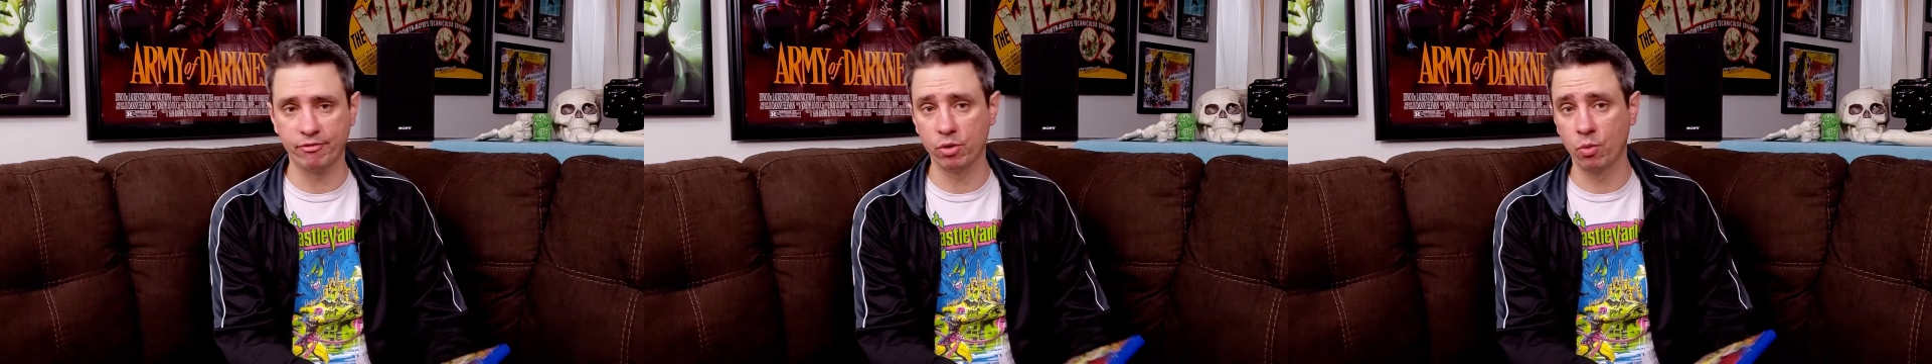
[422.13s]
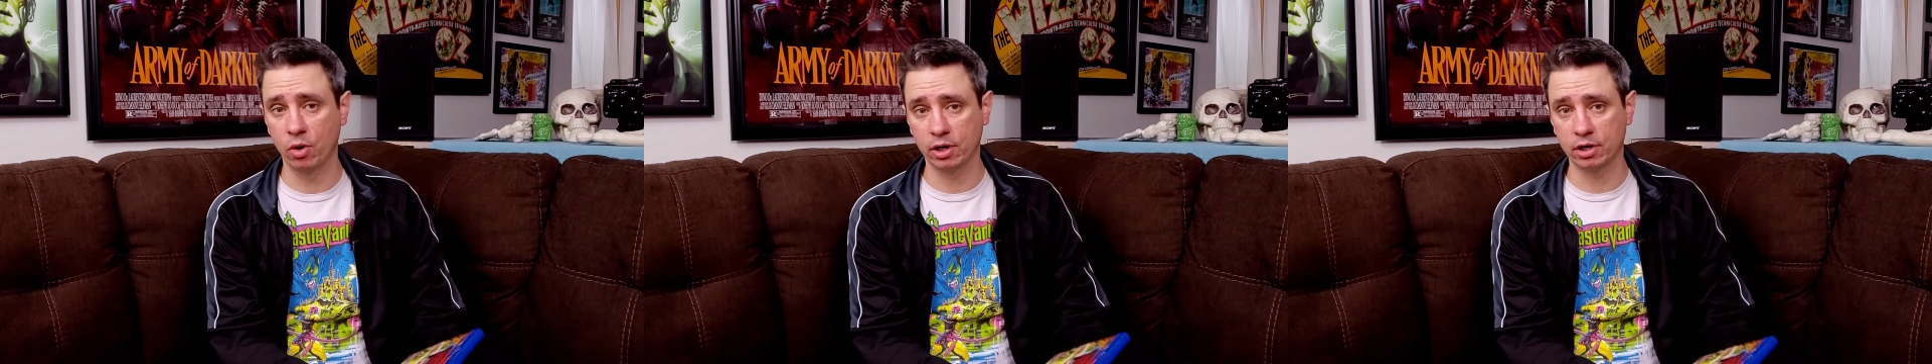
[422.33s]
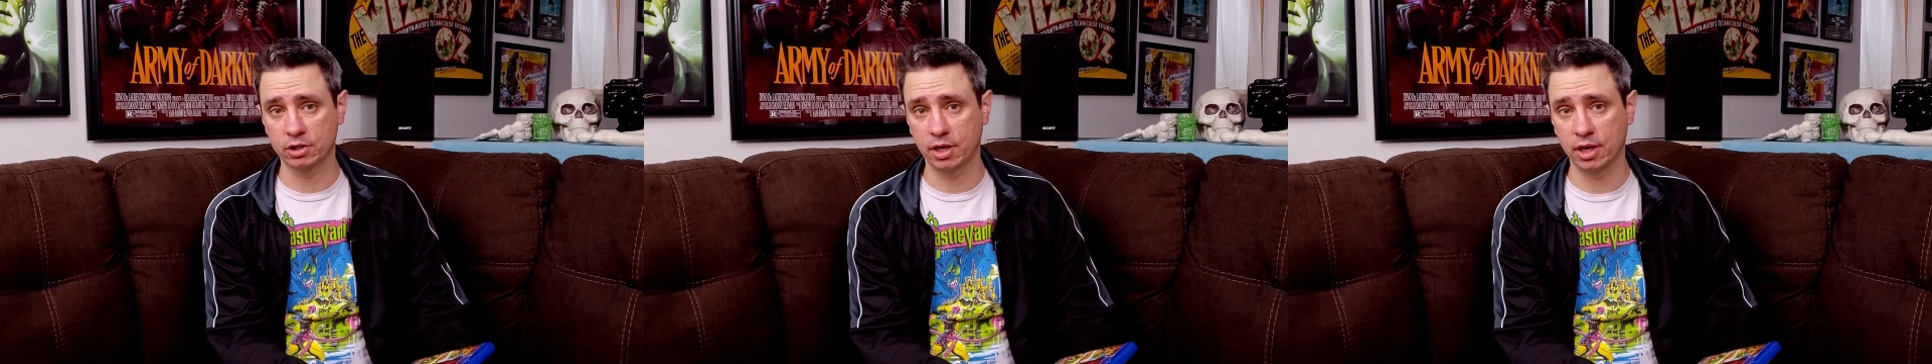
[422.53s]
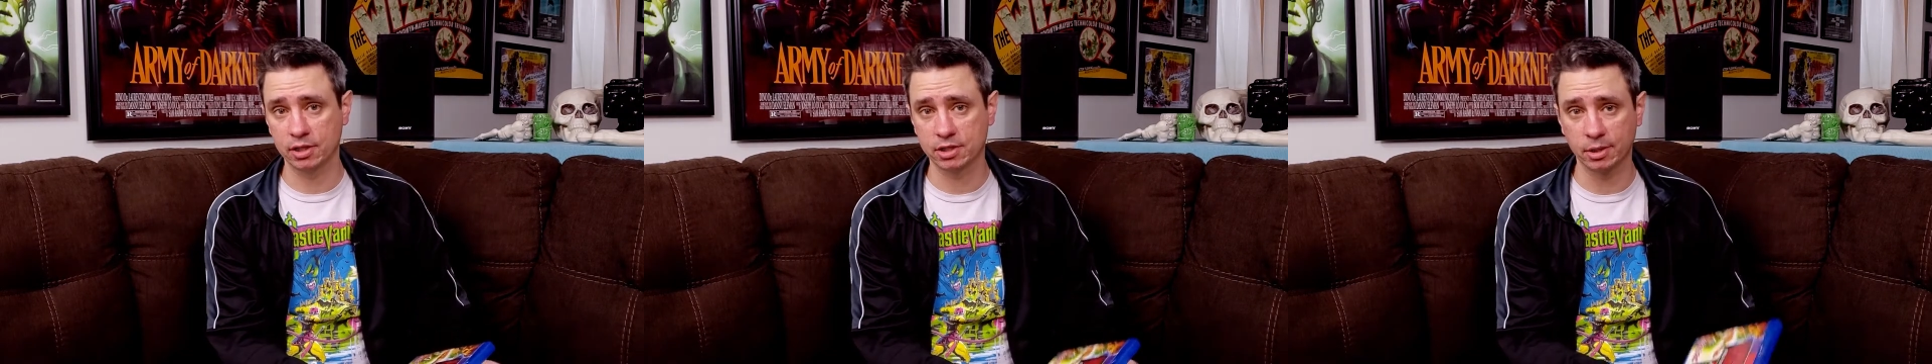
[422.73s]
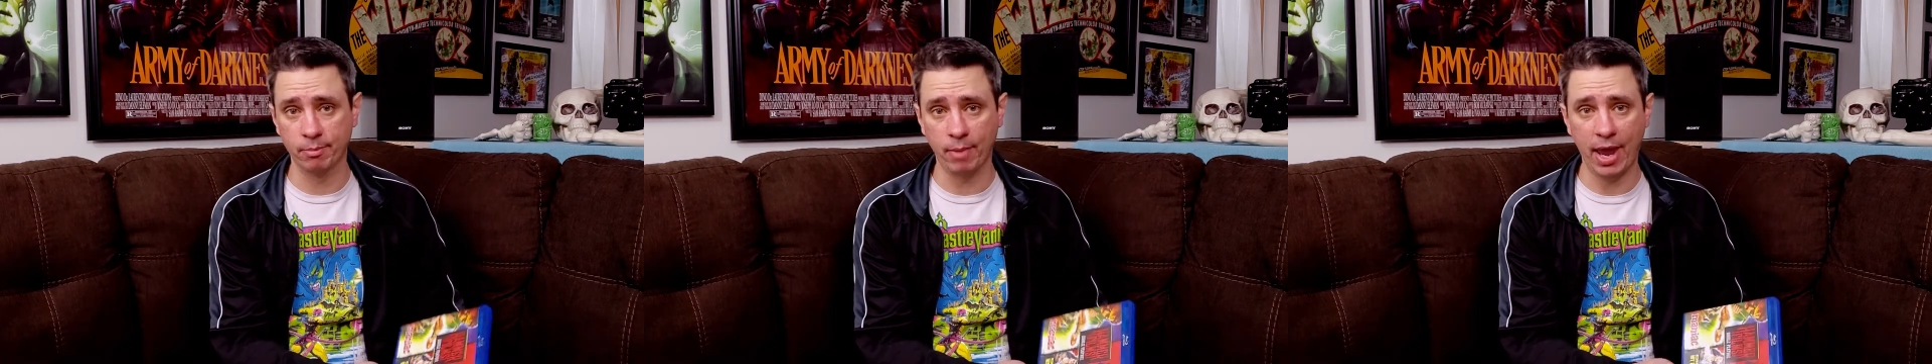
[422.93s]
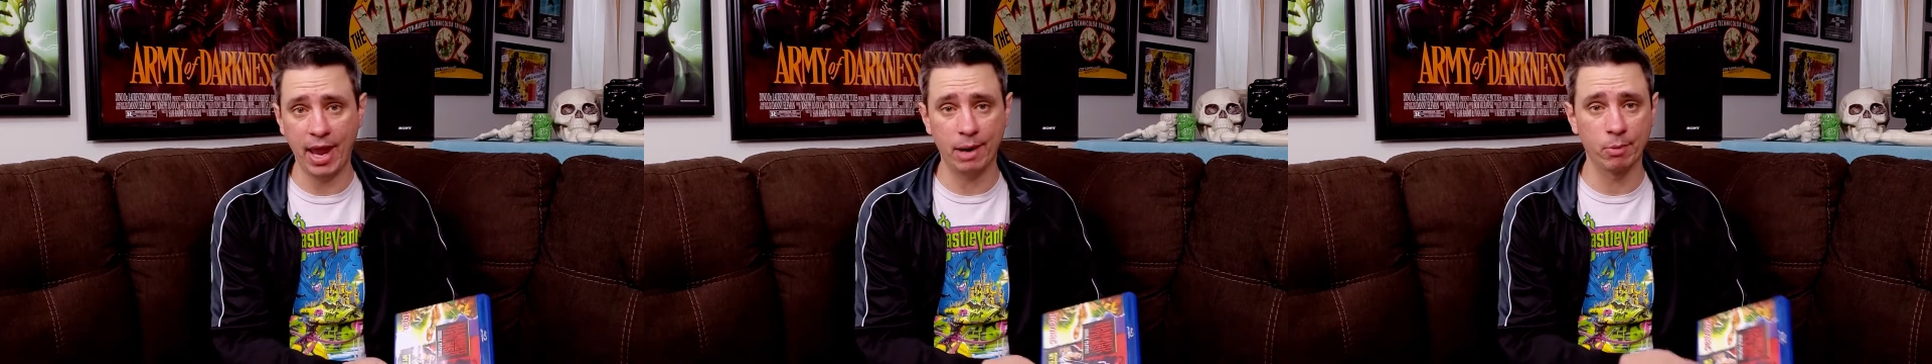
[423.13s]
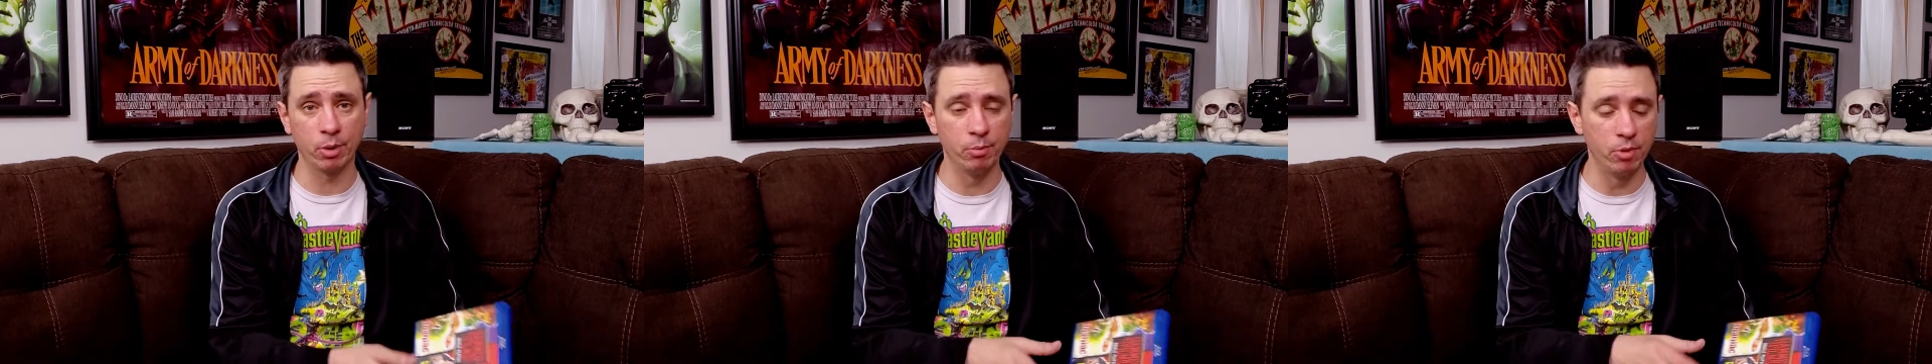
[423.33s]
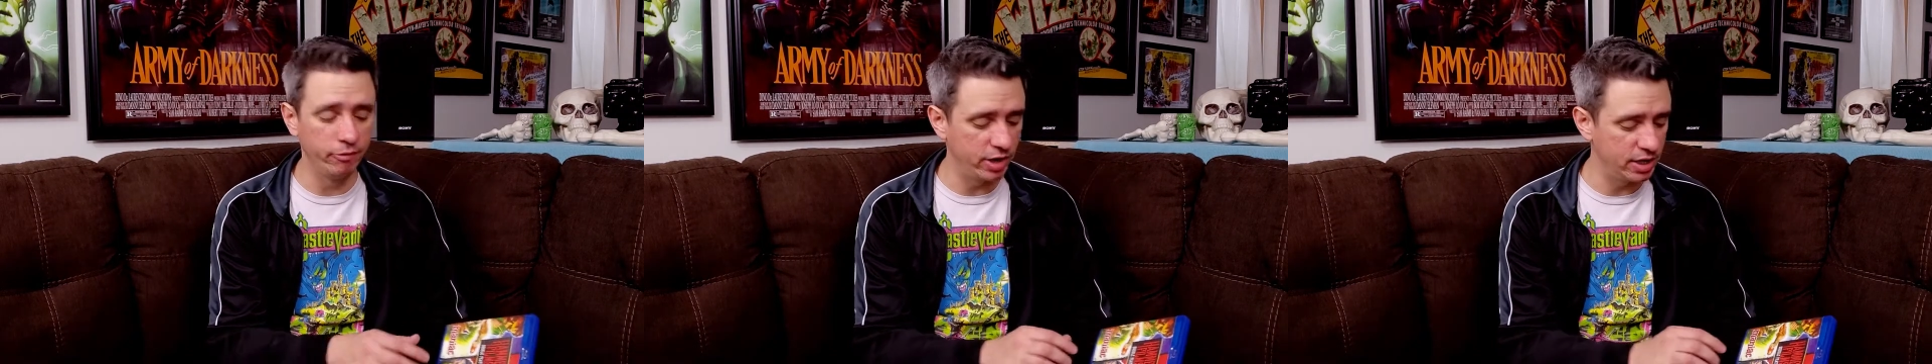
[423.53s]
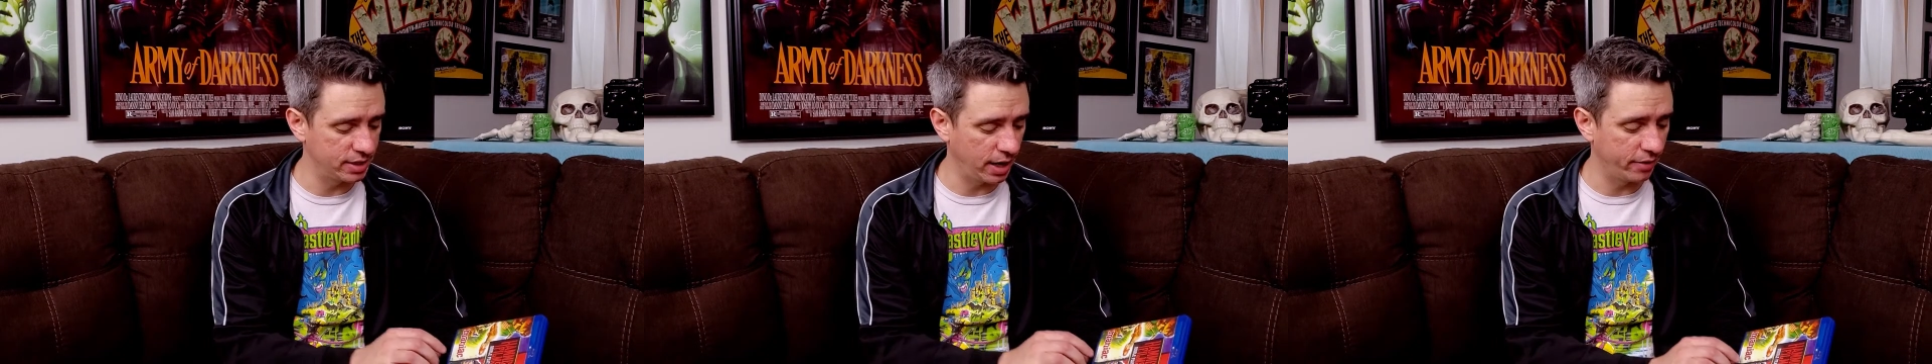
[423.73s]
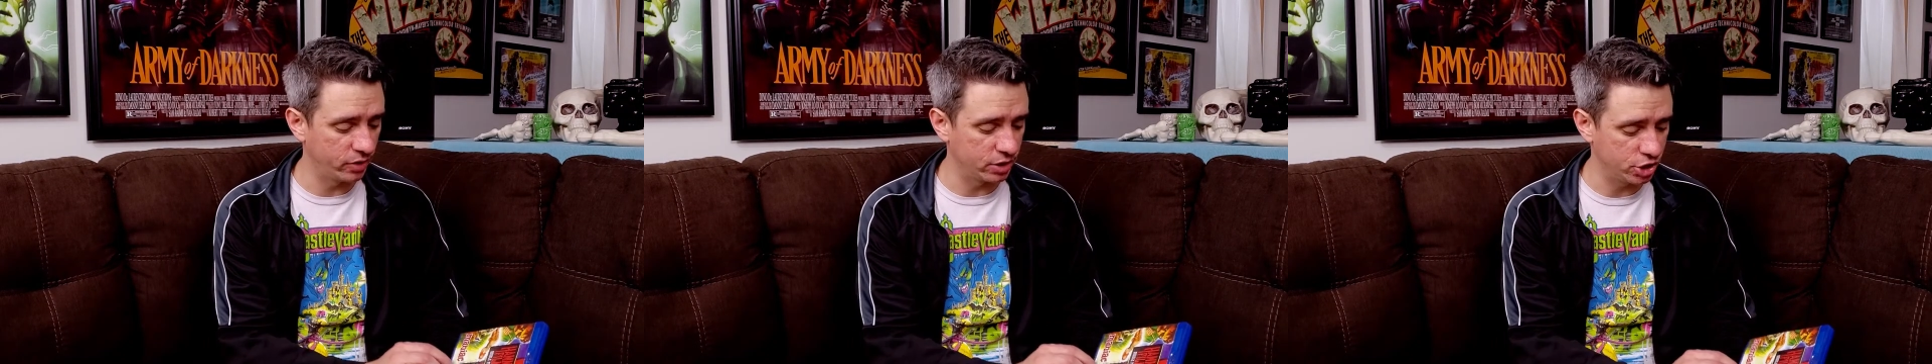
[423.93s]
If you want to get some Hammer movies
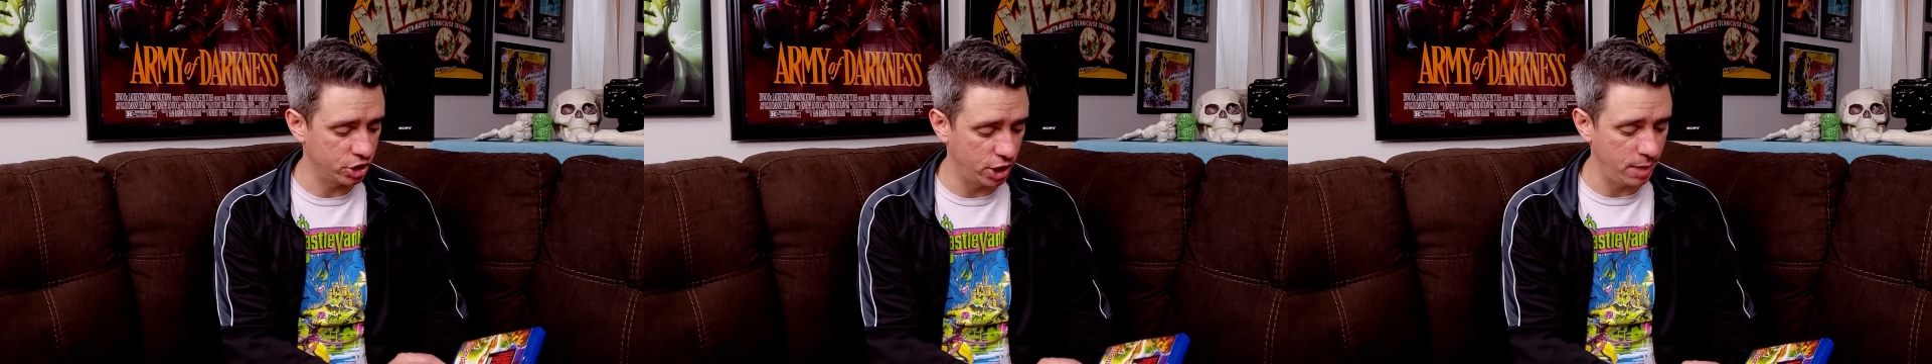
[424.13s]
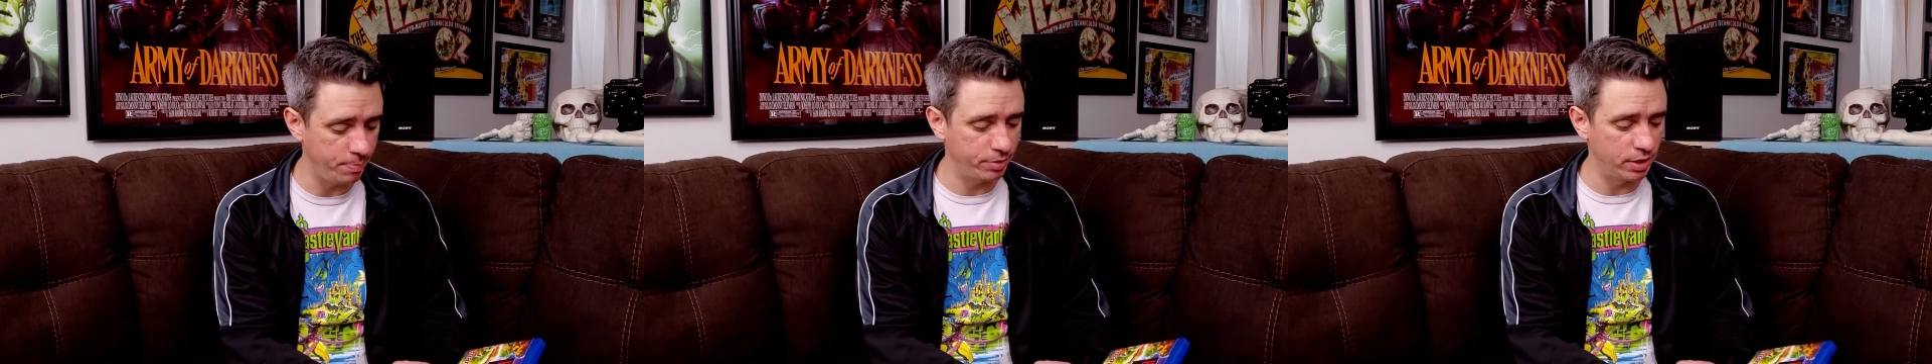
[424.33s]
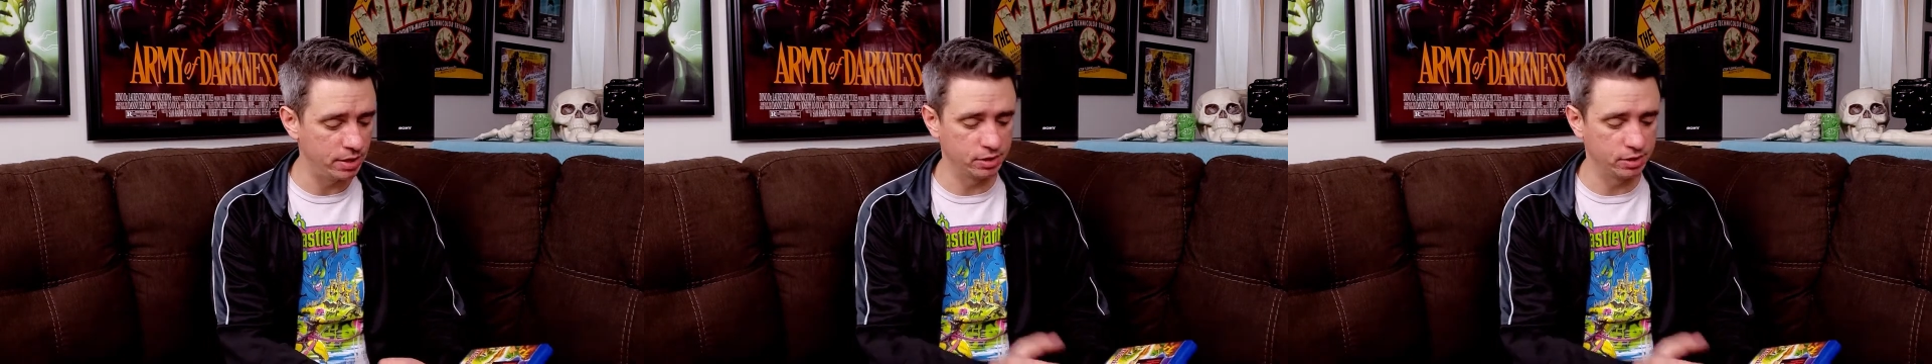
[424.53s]
on the cheap,